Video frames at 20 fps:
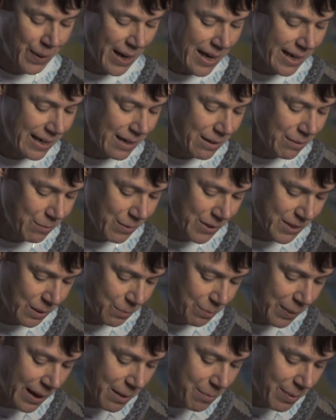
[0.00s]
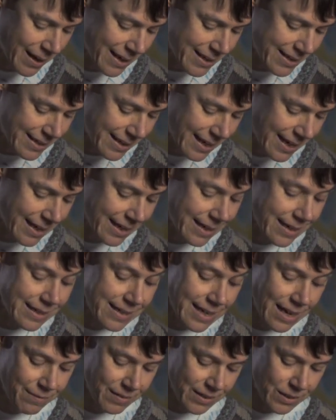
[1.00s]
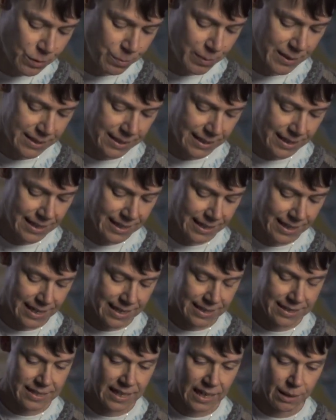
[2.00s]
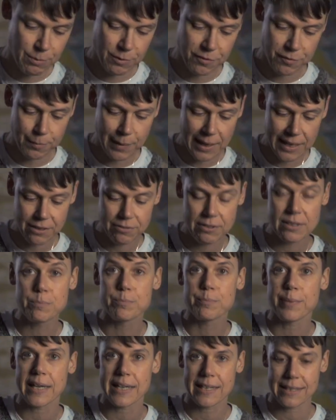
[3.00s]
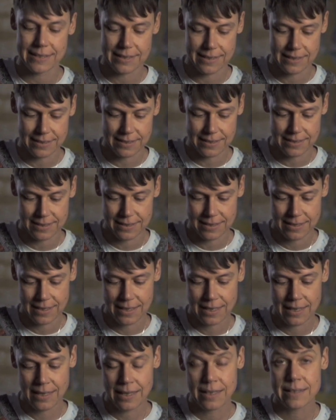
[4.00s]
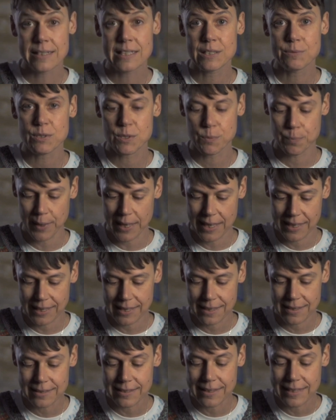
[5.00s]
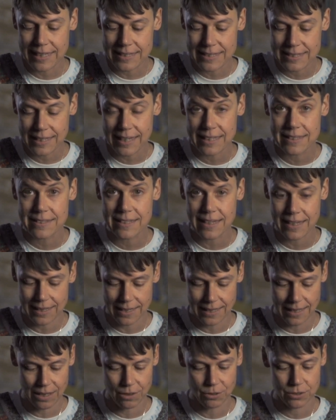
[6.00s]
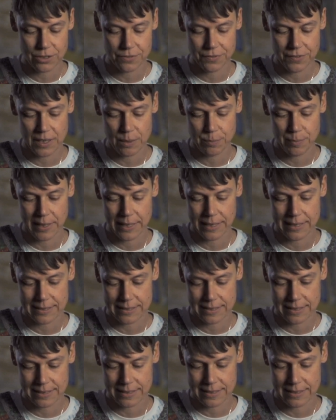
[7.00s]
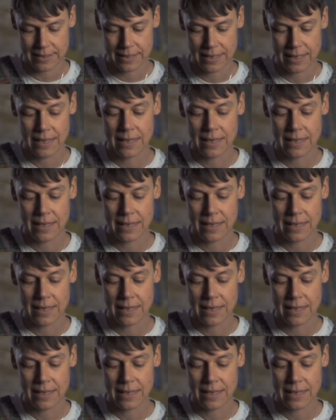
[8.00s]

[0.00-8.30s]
Peggy was the bye-bye saying, never to be seen again type of migrant Pegasus. This was Peggy, the let's get the hell out of here Pegasus.